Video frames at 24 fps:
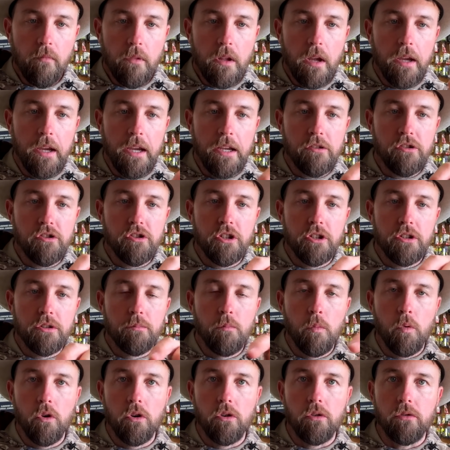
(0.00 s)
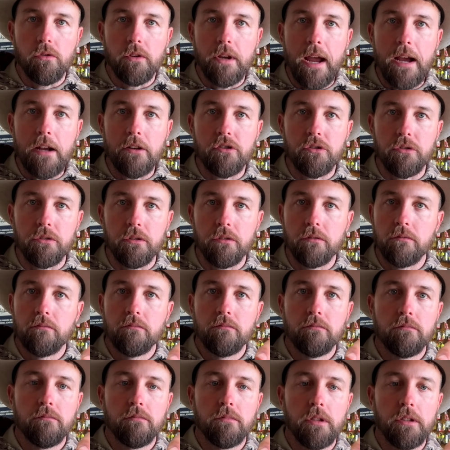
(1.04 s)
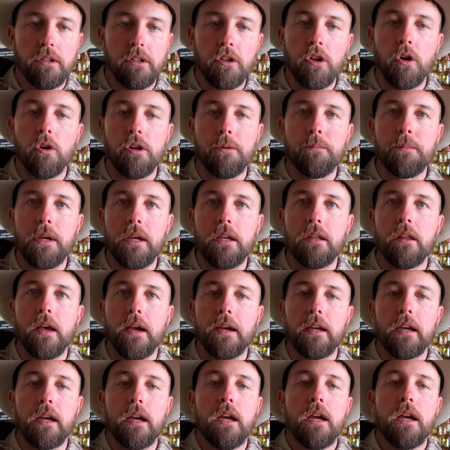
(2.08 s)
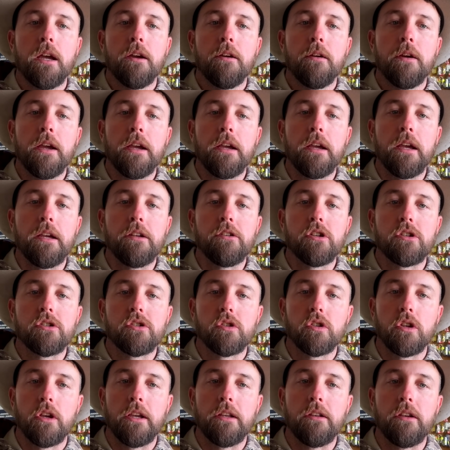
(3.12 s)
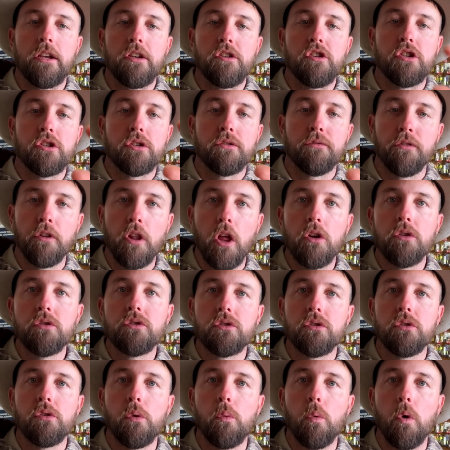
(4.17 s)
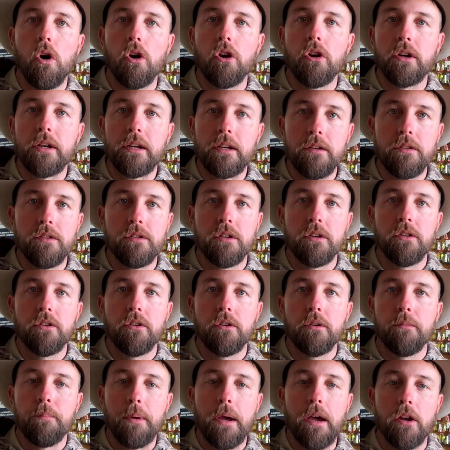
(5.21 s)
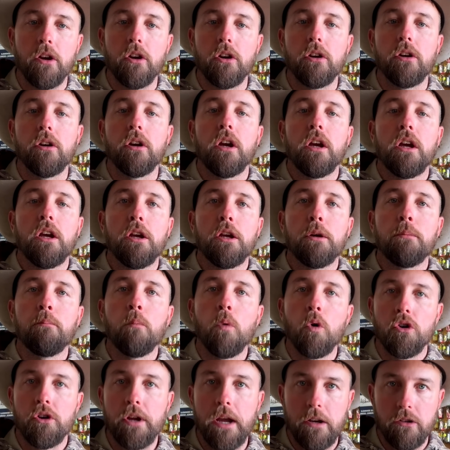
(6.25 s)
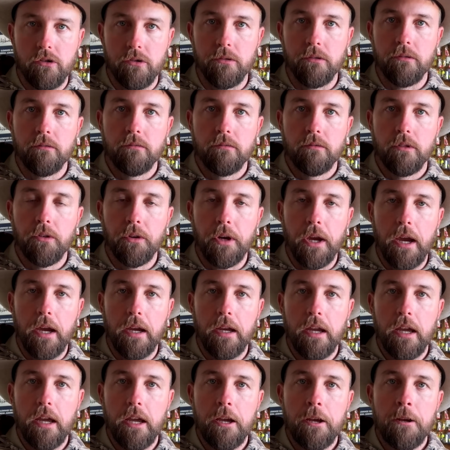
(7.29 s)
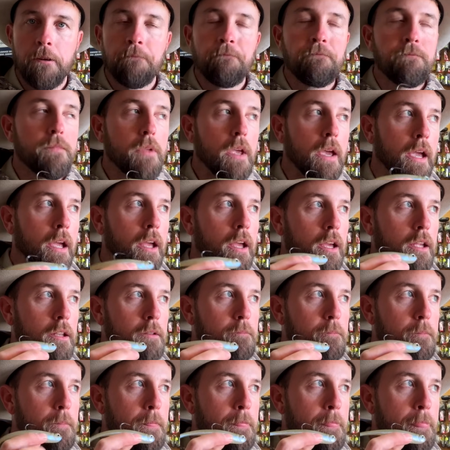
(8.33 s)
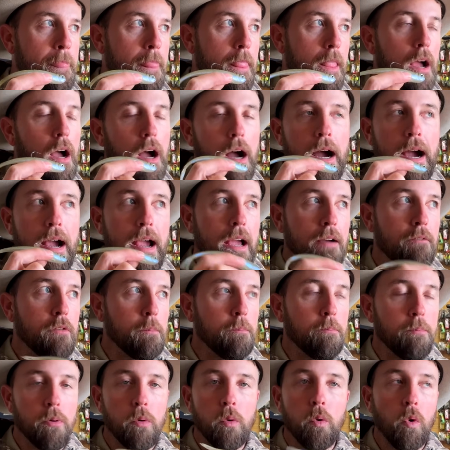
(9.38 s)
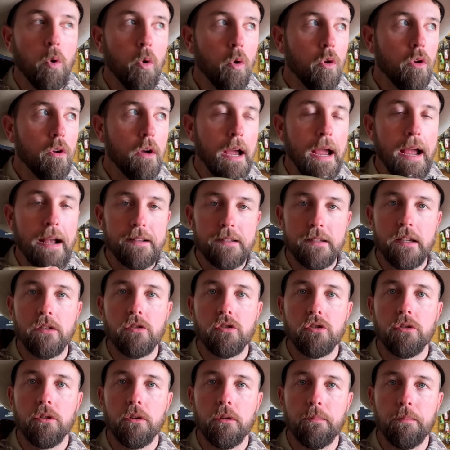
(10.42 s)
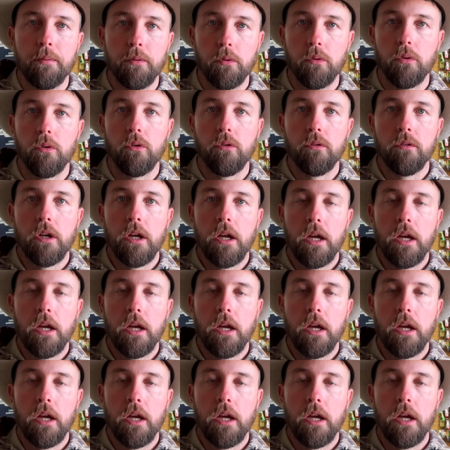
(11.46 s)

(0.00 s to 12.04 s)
it's just more natural. You know what I mean? Like it just flows through the water easier, better, more natural. Okay. And I have access to the pool.